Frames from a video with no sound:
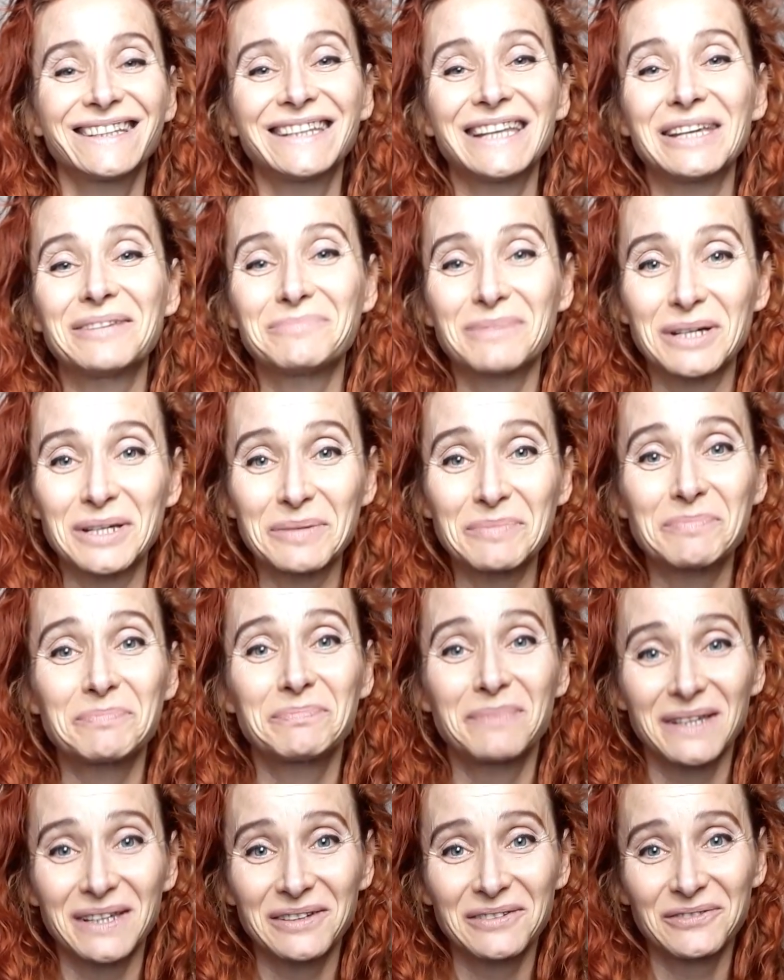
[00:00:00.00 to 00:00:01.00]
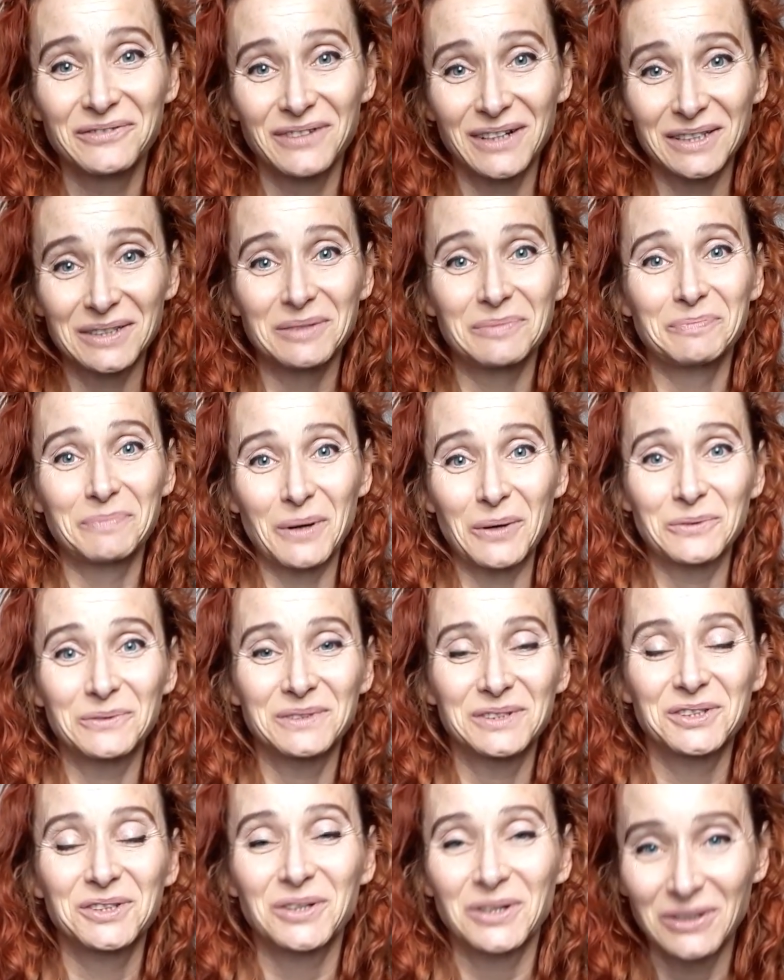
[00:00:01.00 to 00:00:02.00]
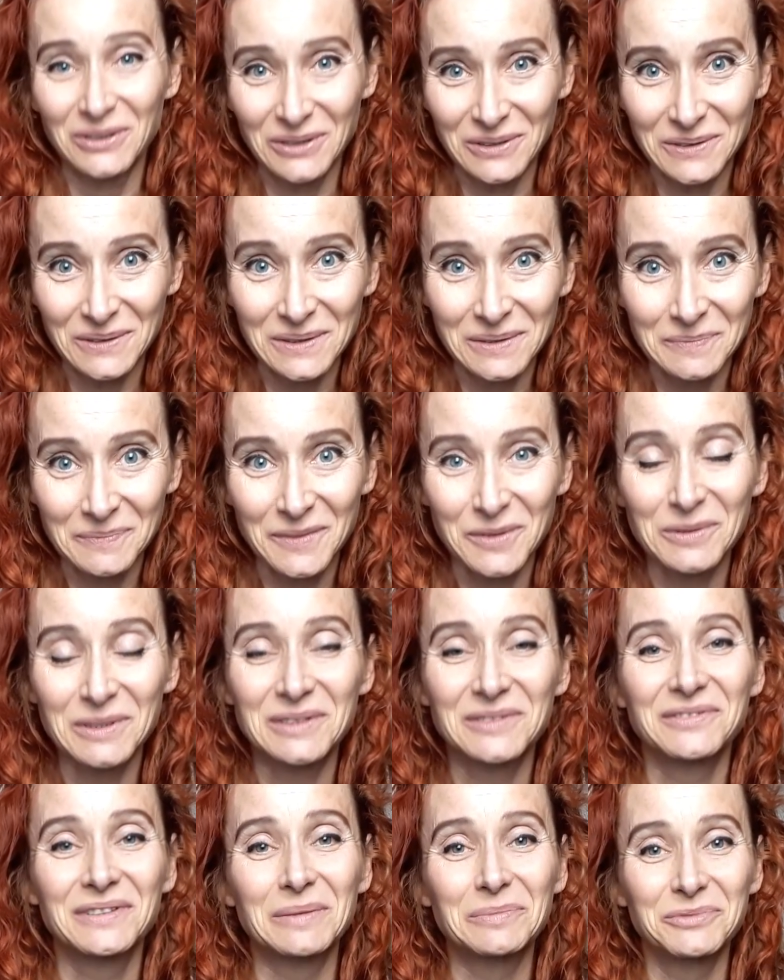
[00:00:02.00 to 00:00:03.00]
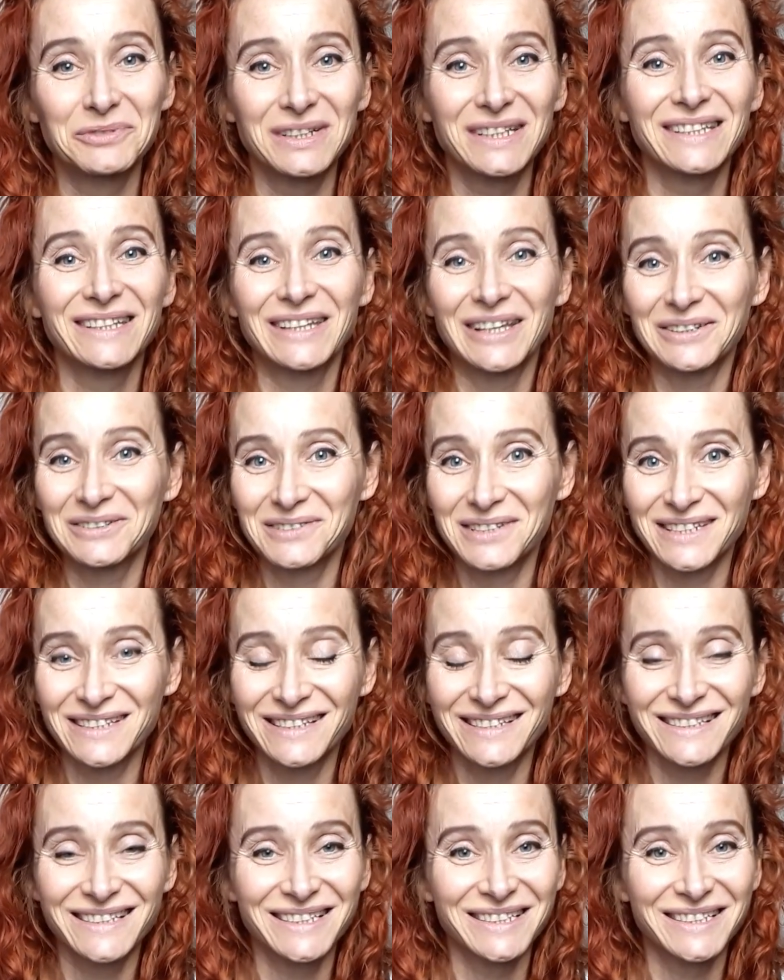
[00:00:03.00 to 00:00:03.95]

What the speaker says: Today my big fat Polish haul with fabric notions,